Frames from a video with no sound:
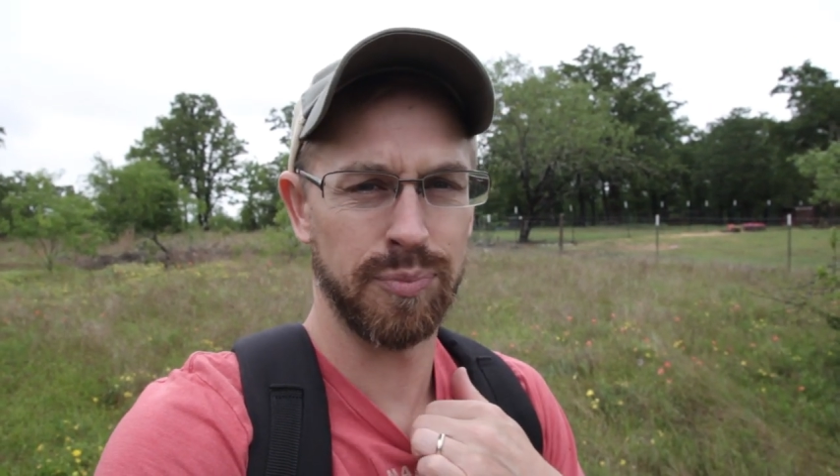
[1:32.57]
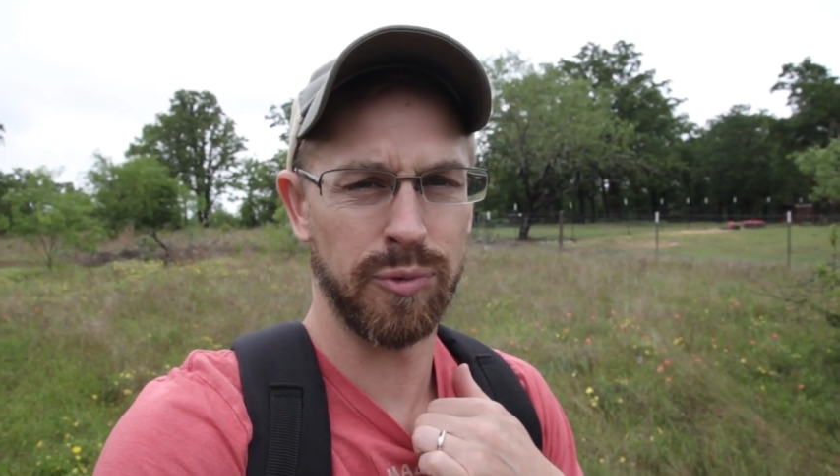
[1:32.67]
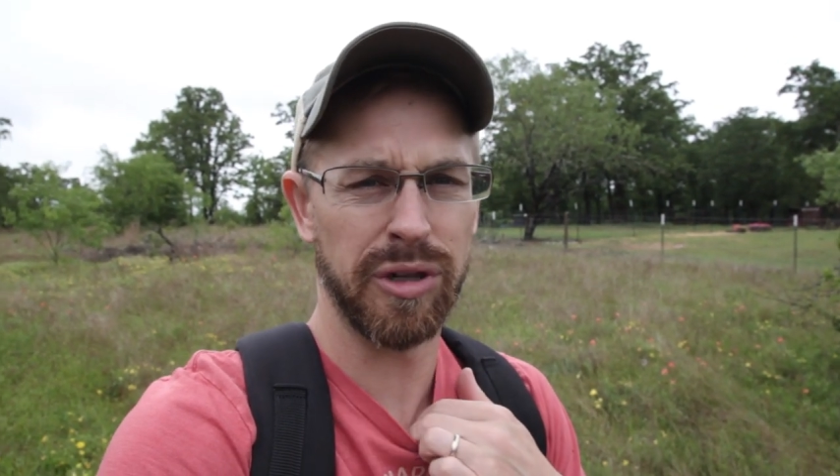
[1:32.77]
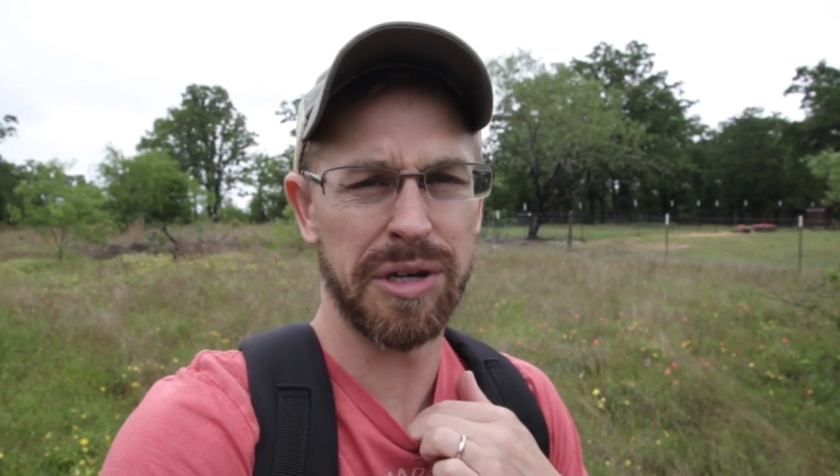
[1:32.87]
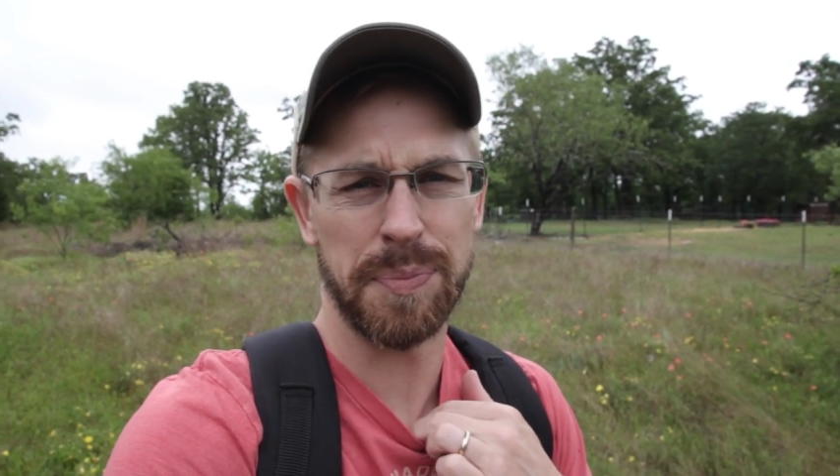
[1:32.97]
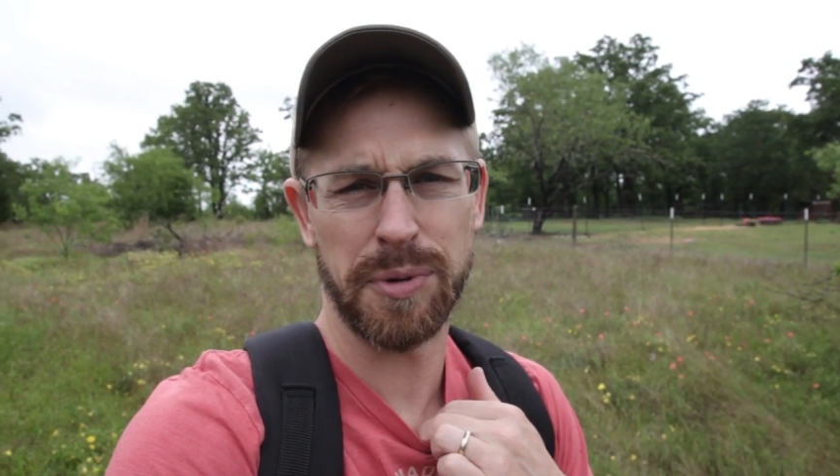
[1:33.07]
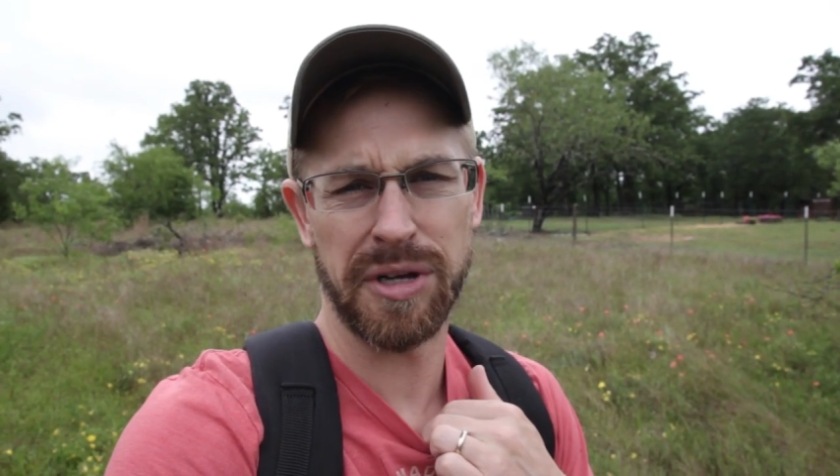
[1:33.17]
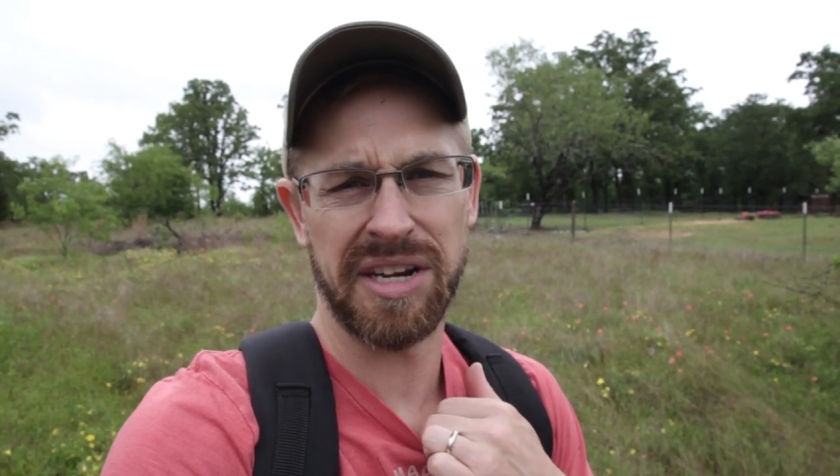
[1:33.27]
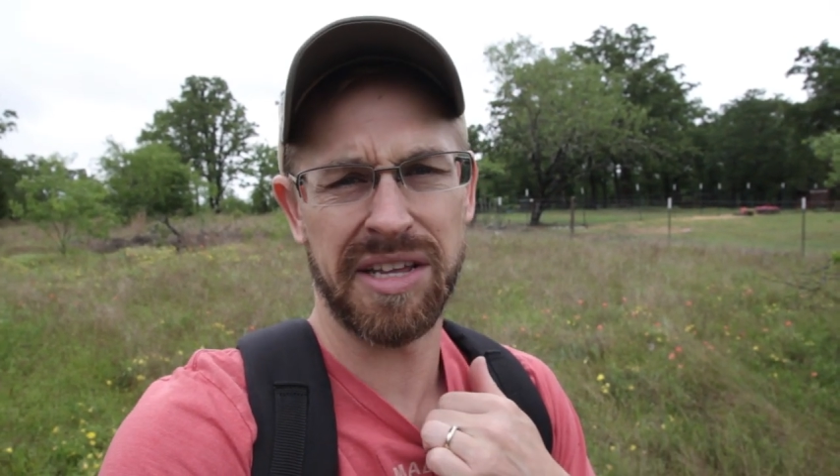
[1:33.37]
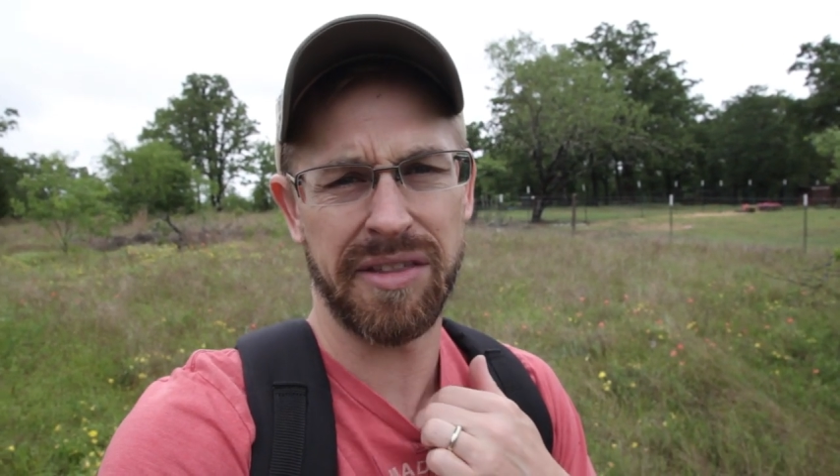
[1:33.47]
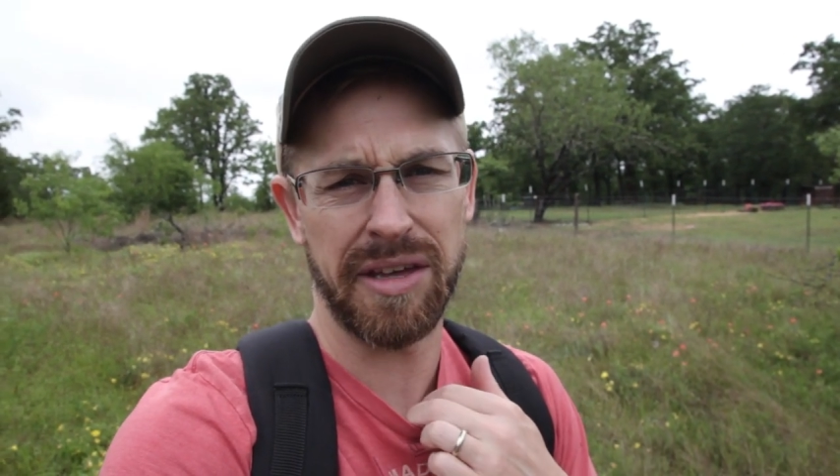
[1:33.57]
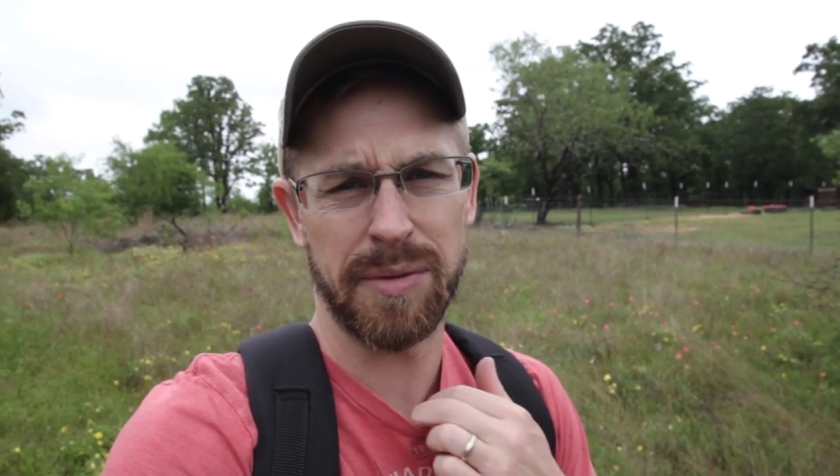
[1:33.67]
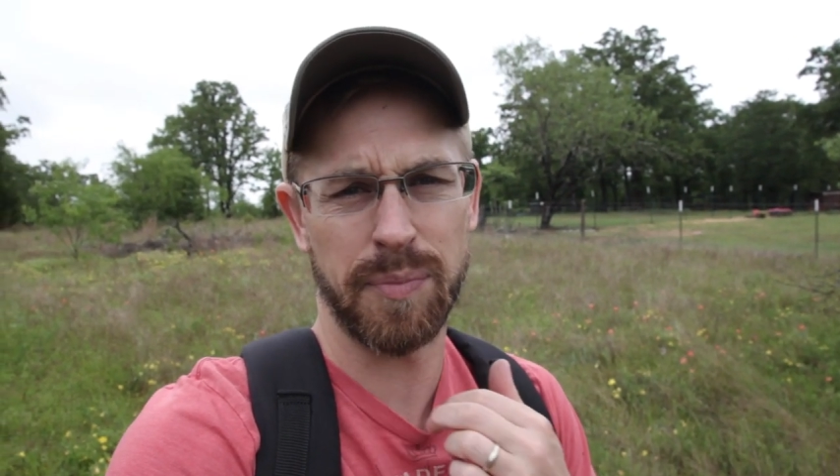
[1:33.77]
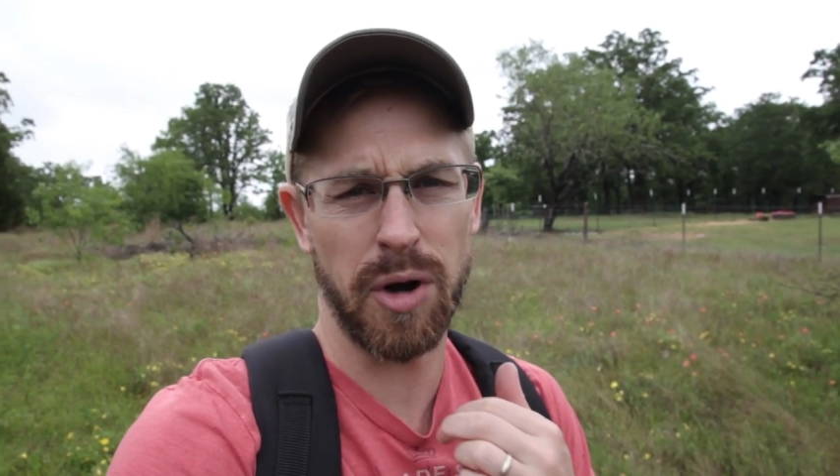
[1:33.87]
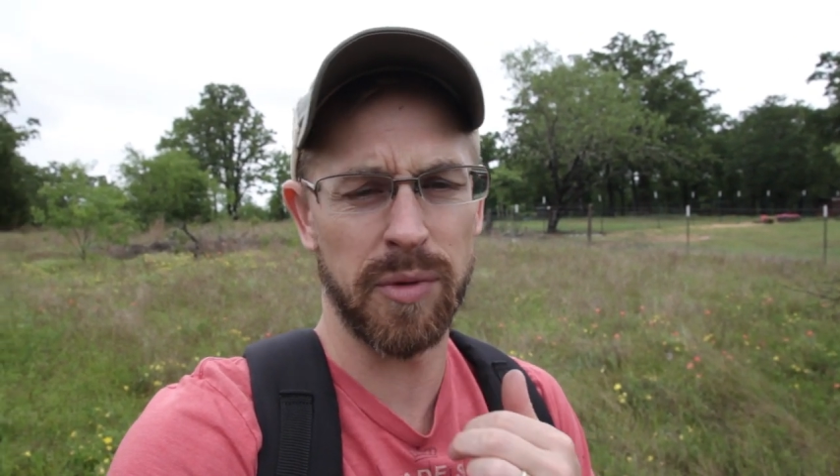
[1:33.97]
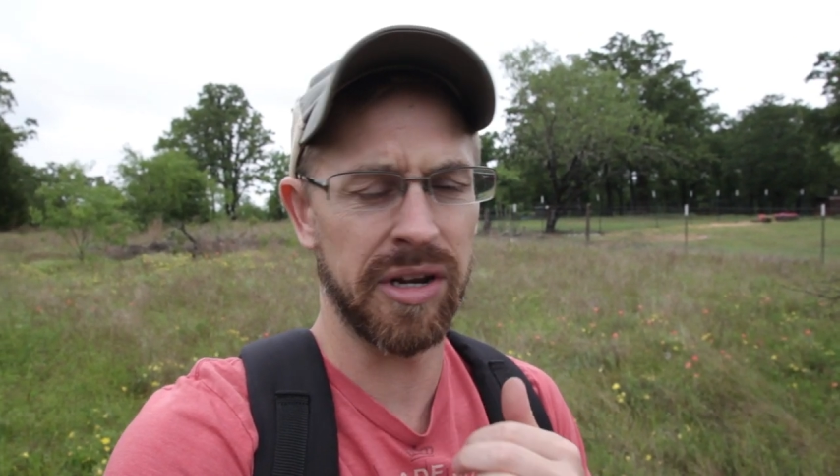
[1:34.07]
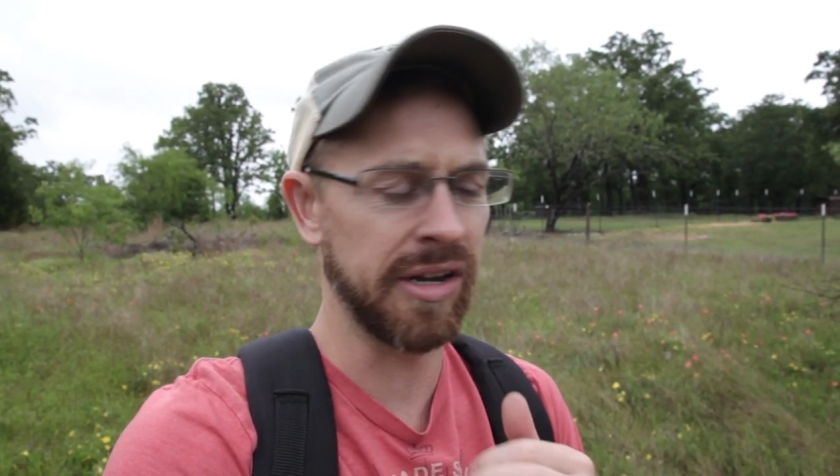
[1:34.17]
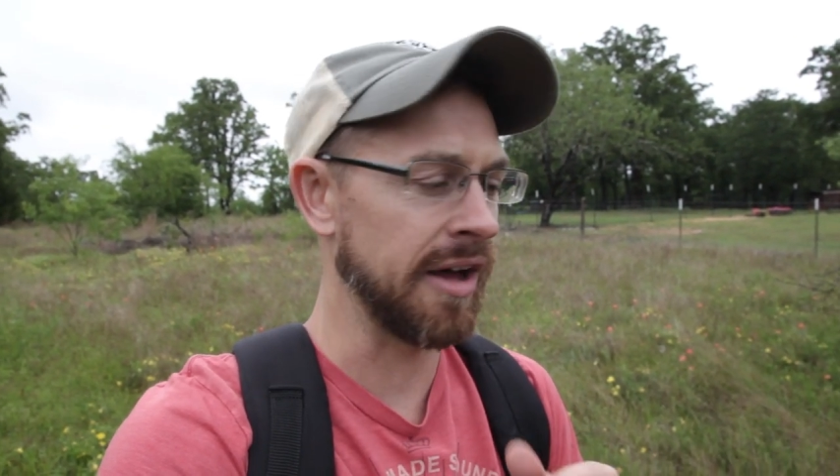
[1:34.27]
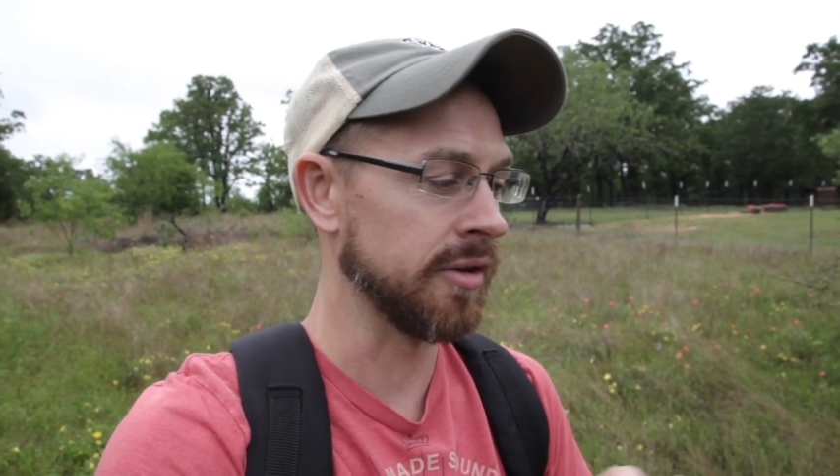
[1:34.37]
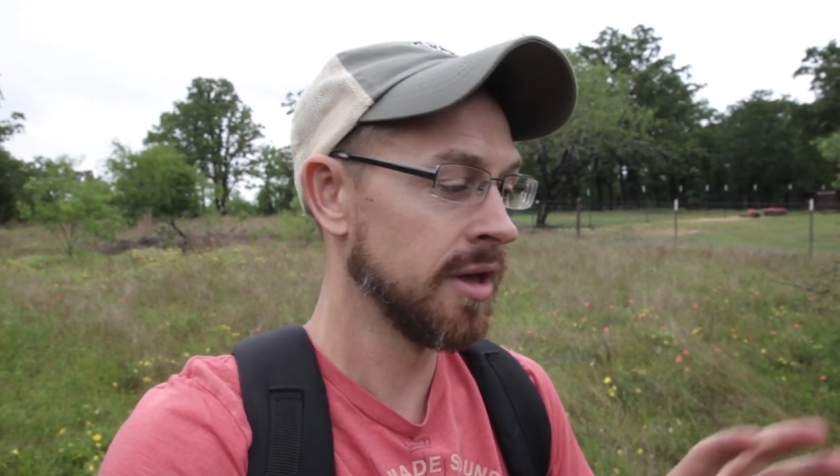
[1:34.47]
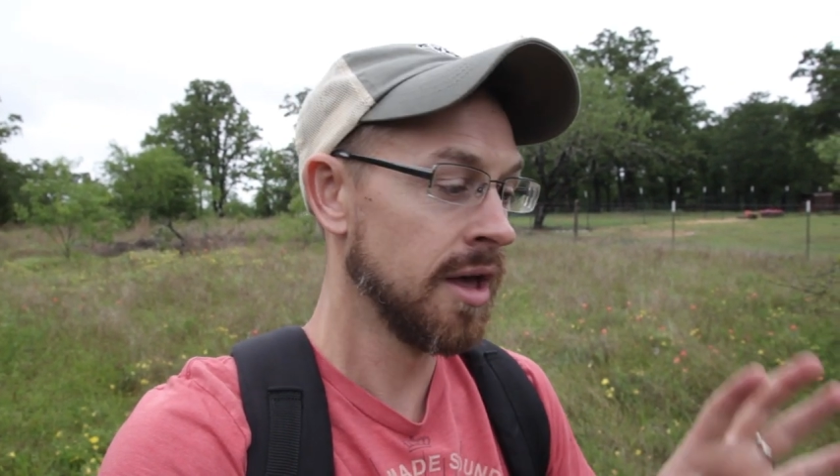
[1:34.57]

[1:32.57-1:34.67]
really to put anything permanent down